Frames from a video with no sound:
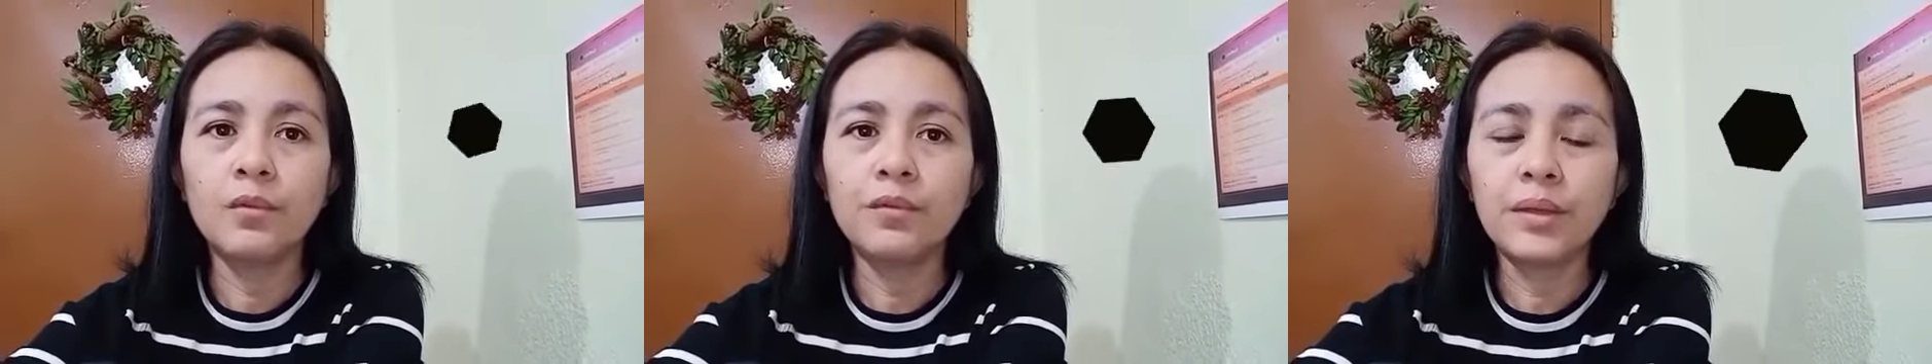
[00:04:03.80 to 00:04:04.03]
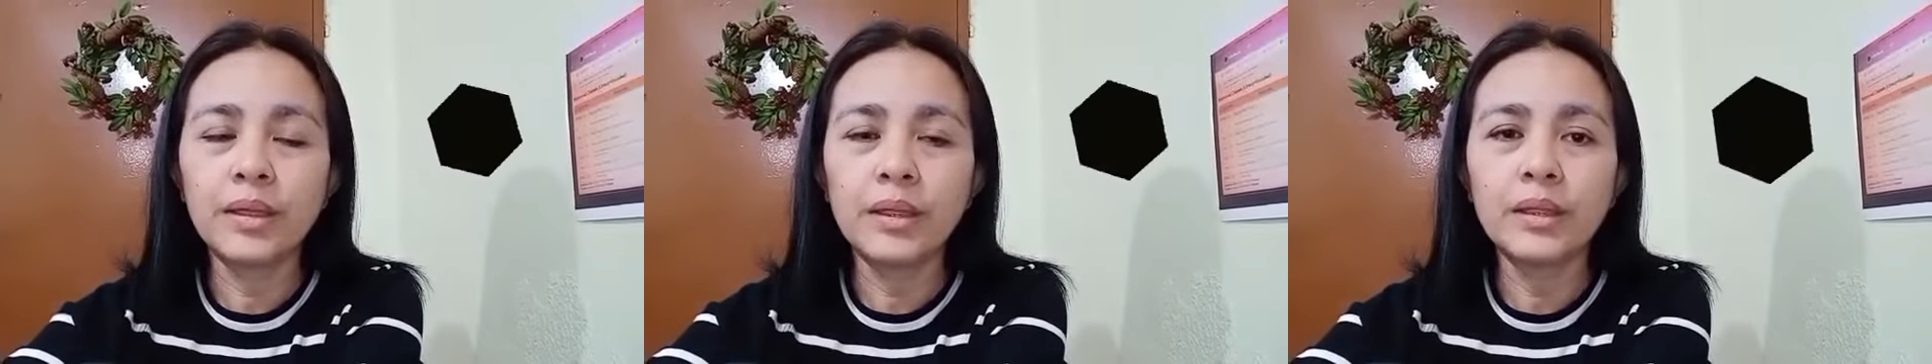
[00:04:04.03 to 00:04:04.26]

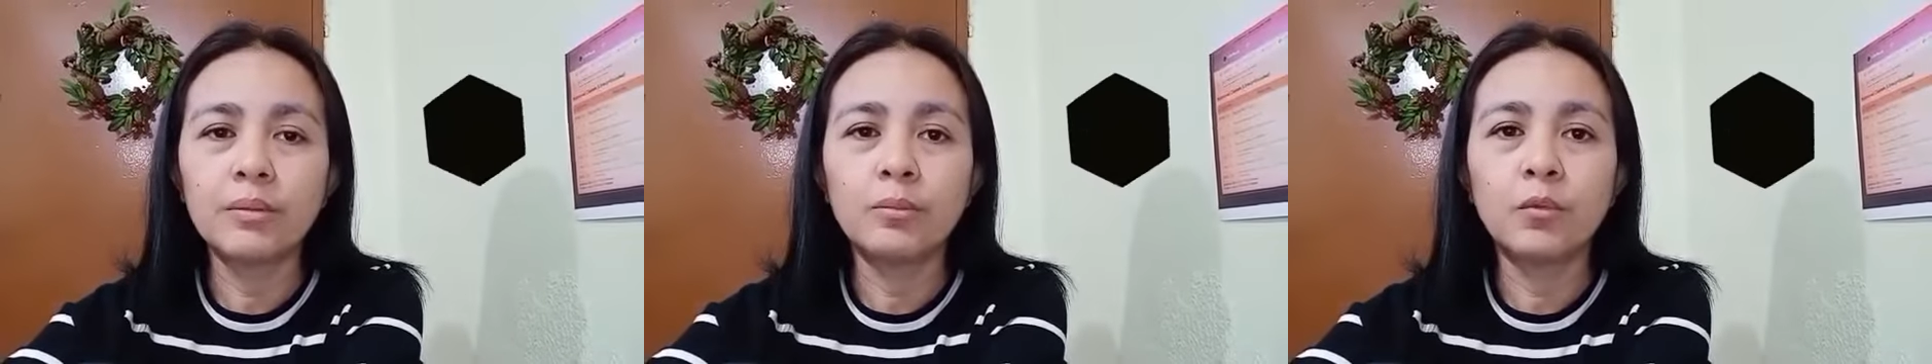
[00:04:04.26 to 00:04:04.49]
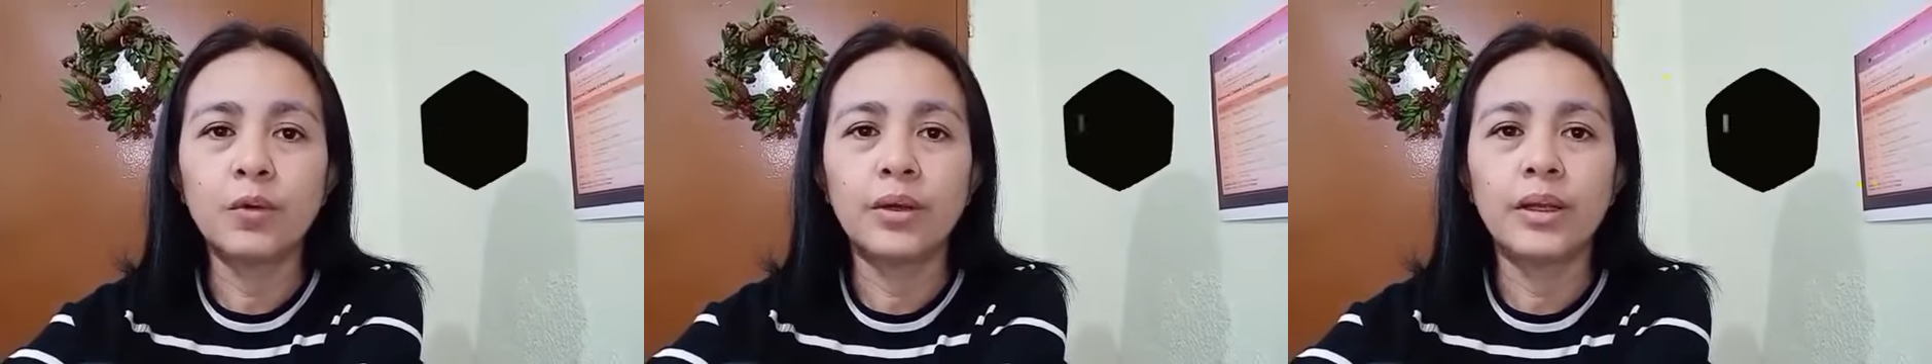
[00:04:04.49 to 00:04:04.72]
move in
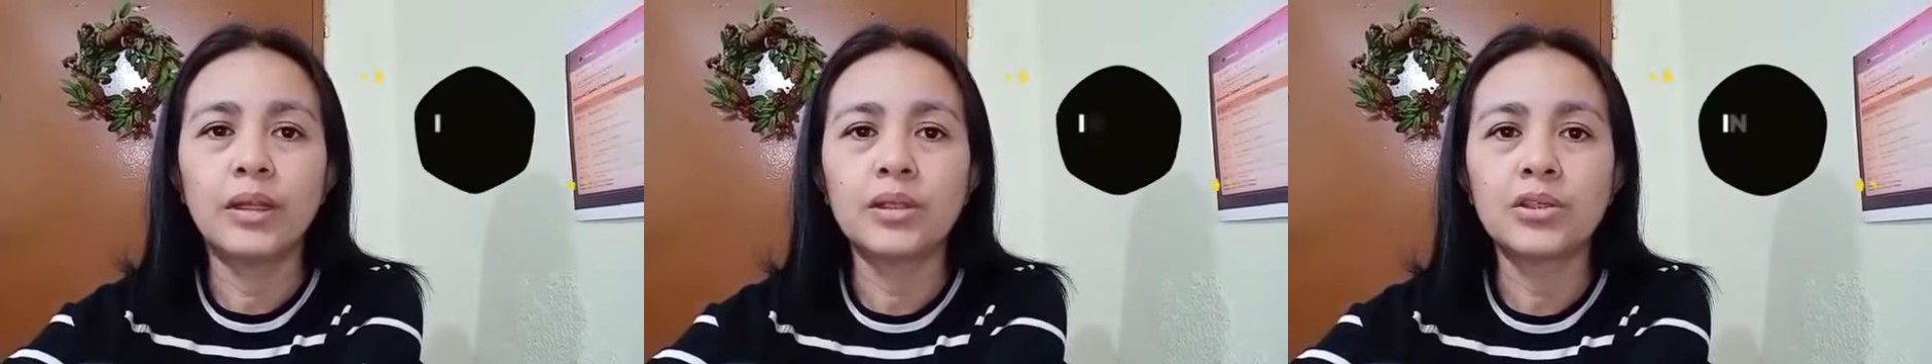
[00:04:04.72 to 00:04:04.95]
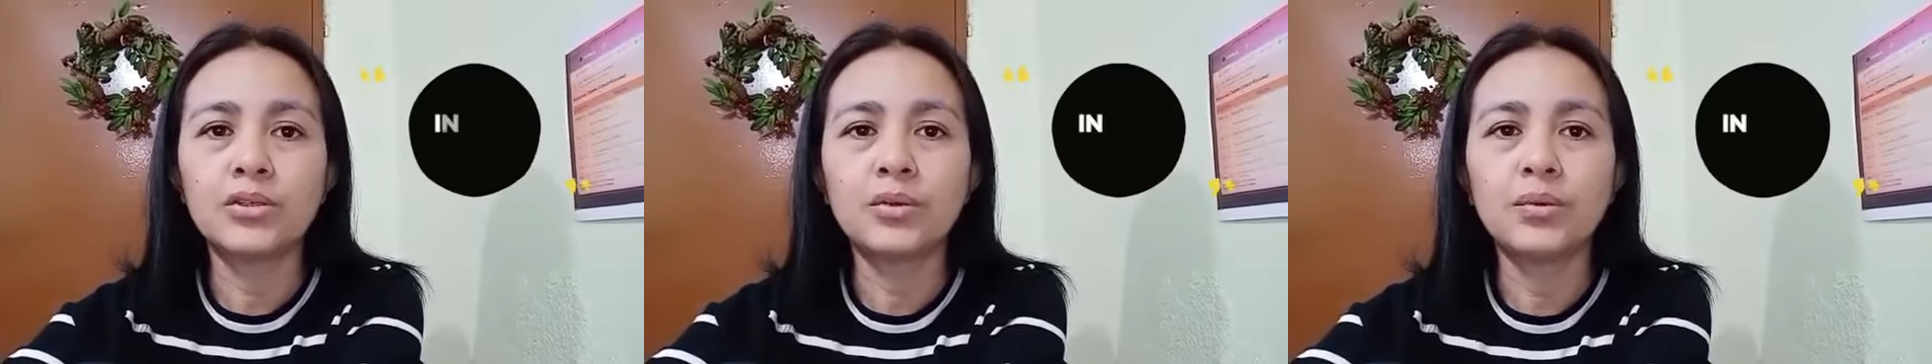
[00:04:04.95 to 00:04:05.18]
the
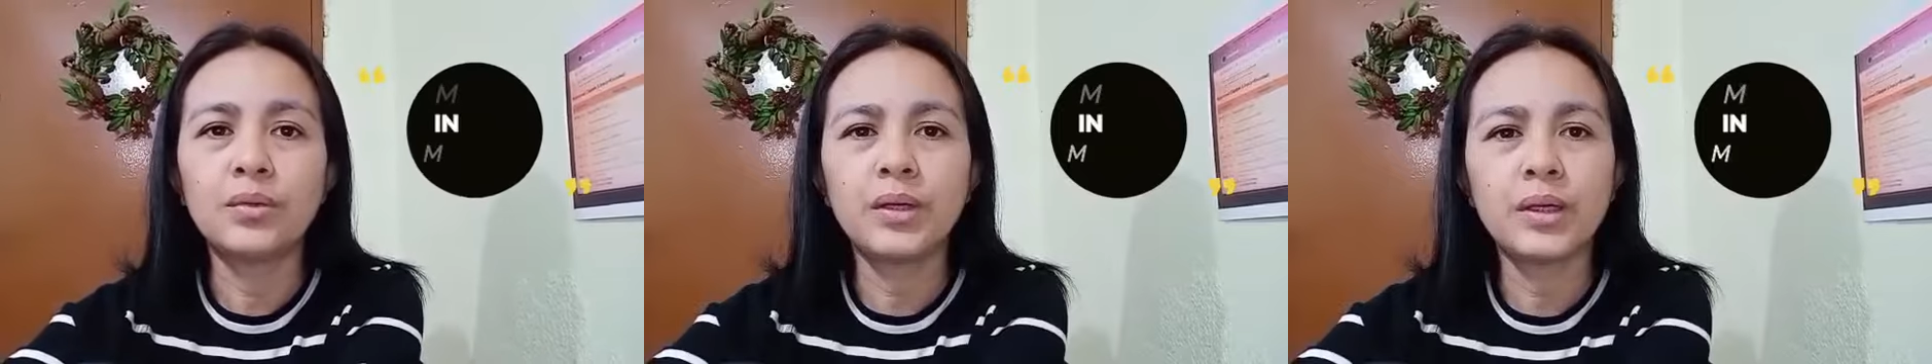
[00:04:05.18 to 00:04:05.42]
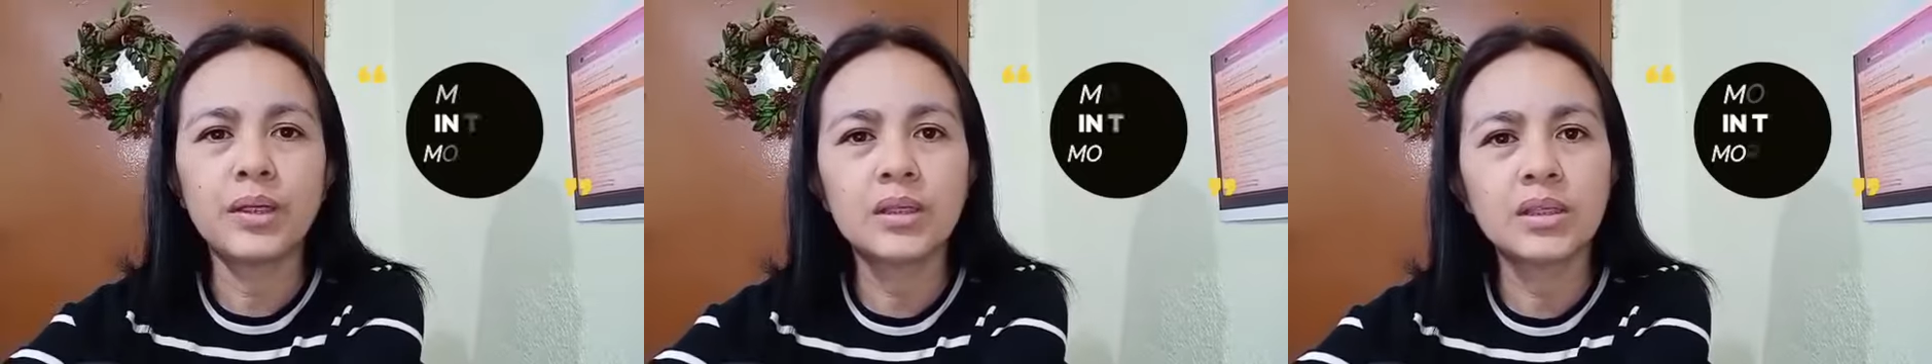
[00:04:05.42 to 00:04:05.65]
morning.
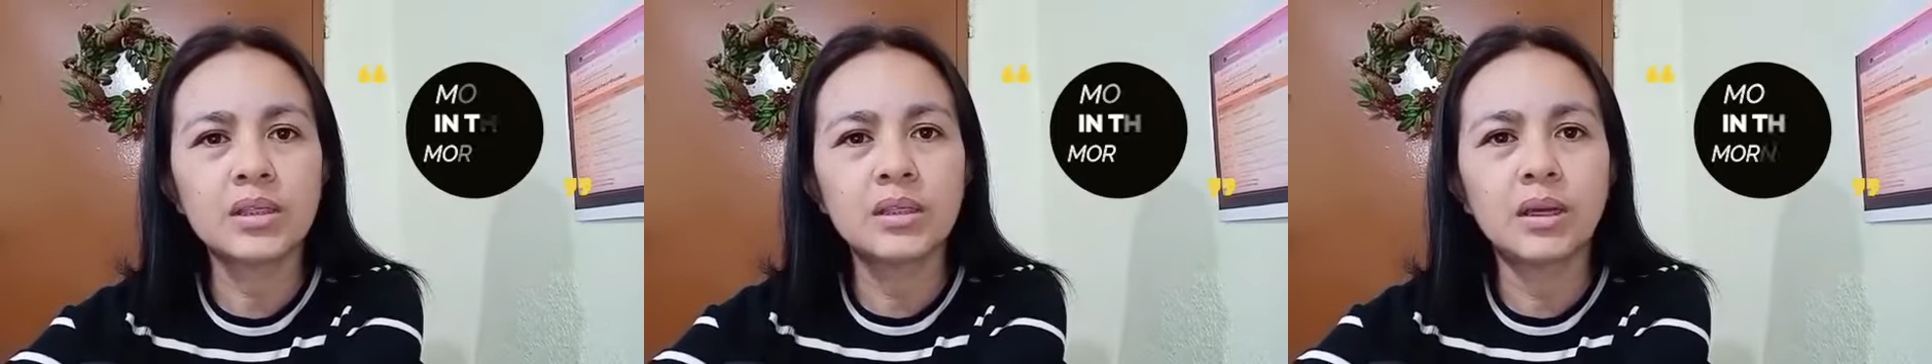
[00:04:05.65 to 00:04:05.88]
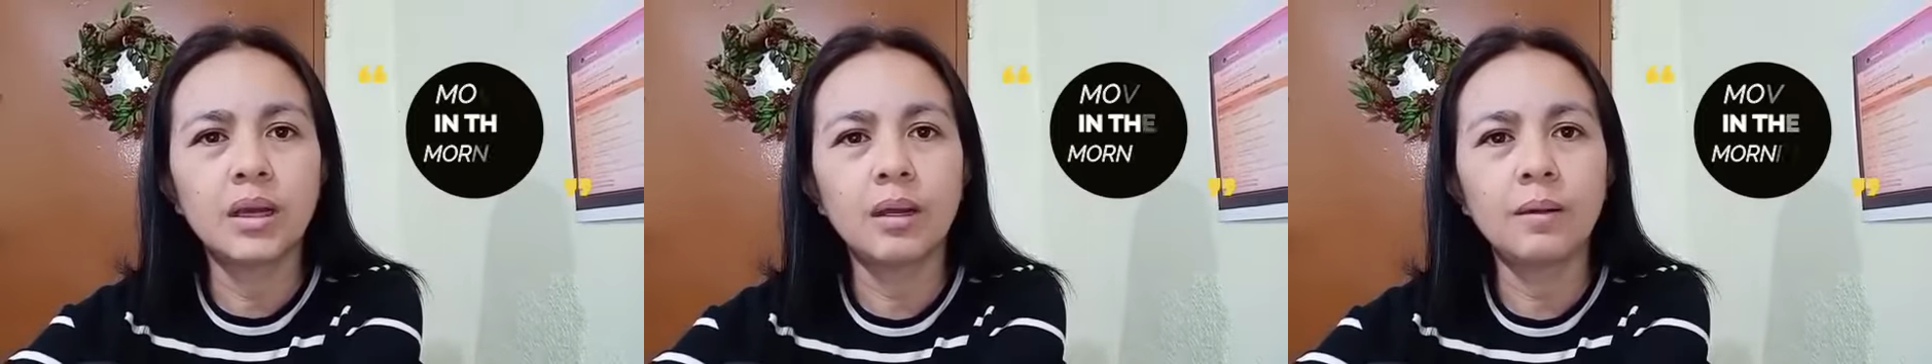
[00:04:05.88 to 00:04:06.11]
So it
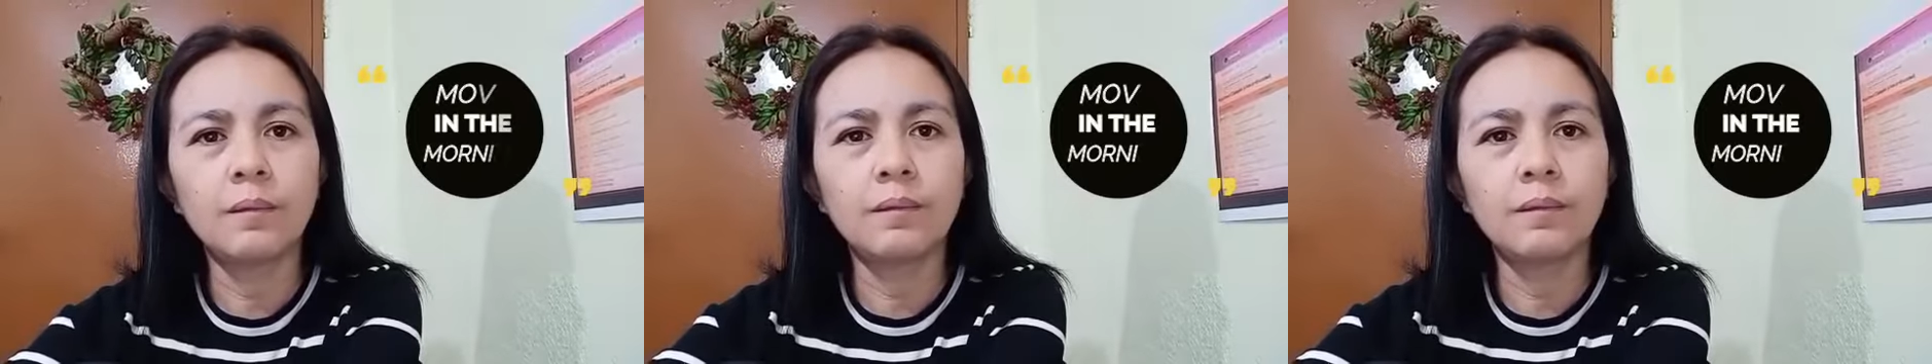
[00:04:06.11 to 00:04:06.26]
is